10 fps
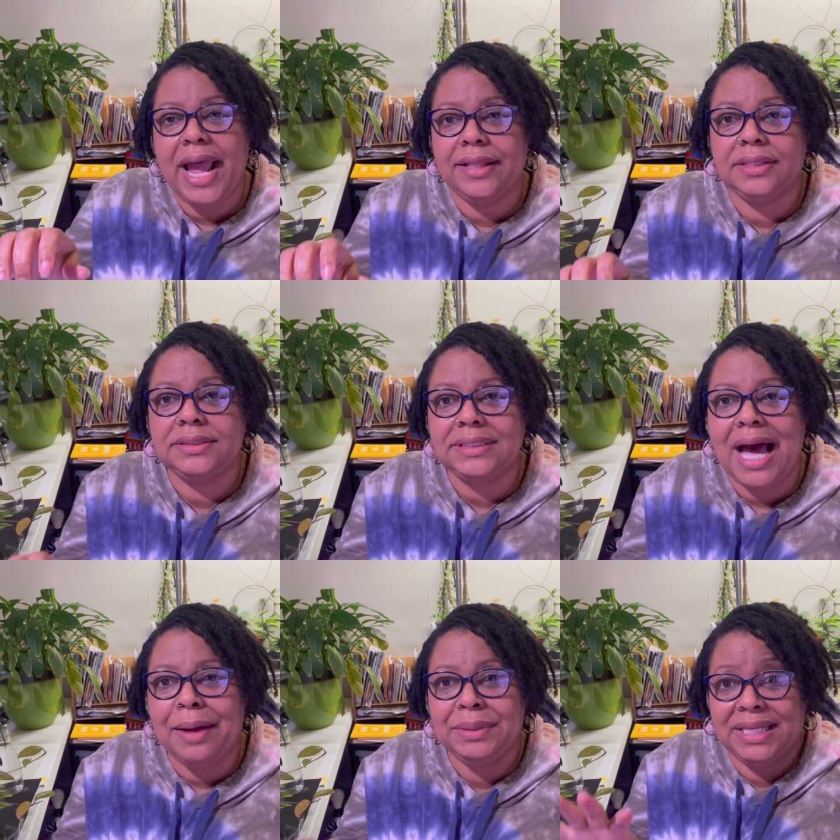at the
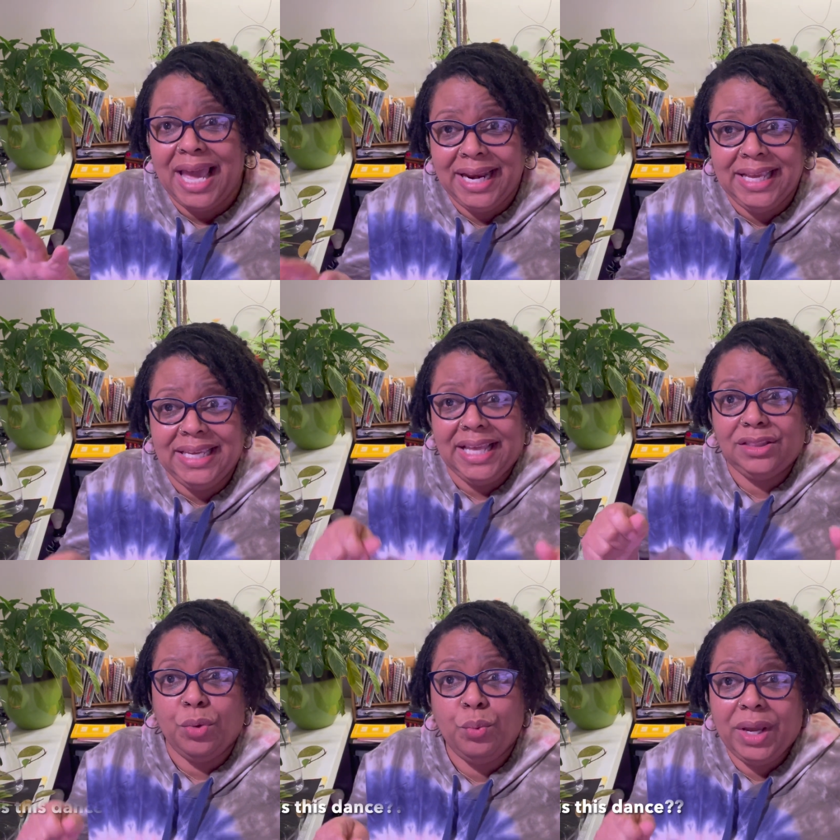top to kind of get
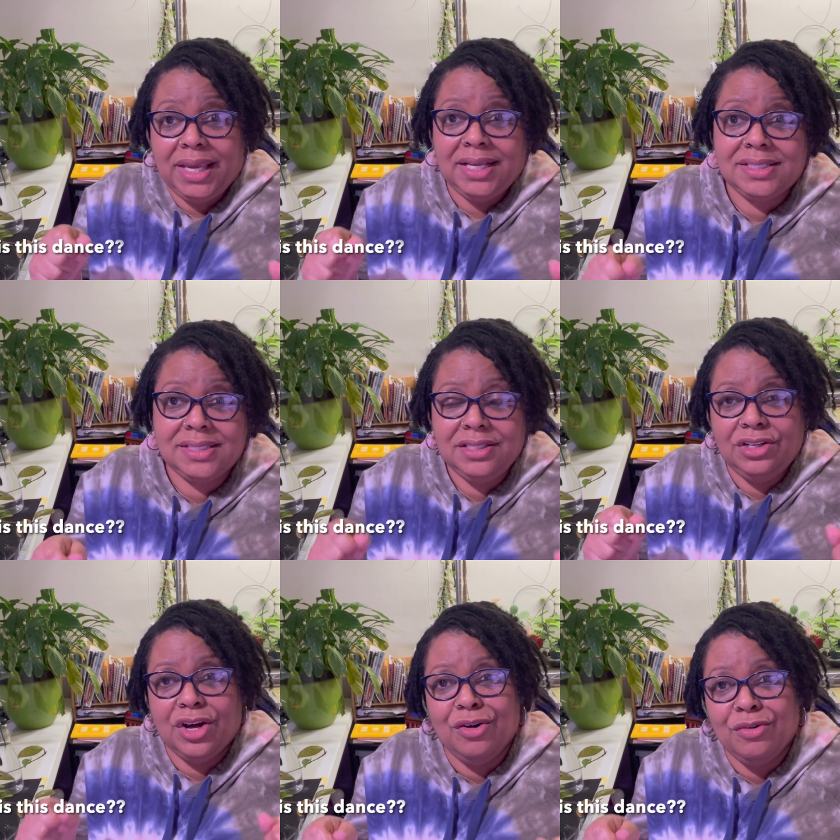the wickings,
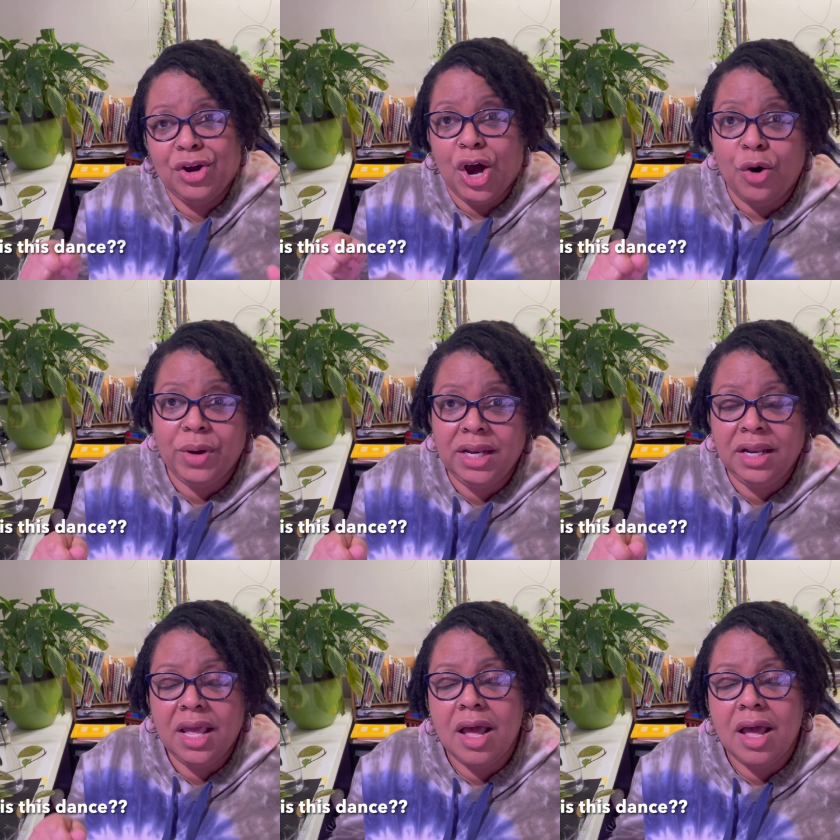going.